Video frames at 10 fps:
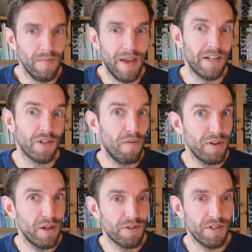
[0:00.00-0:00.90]
And it's
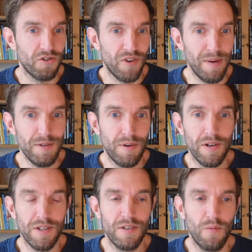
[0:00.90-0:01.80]
often used in scripts
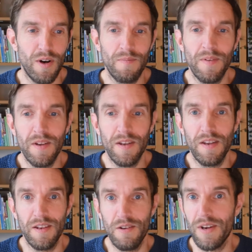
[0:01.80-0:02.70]
because, well,
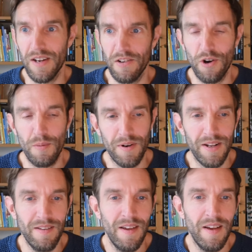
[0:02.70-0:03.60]
you can interpret
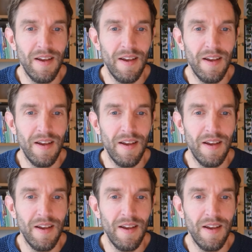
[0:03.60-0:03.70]
it,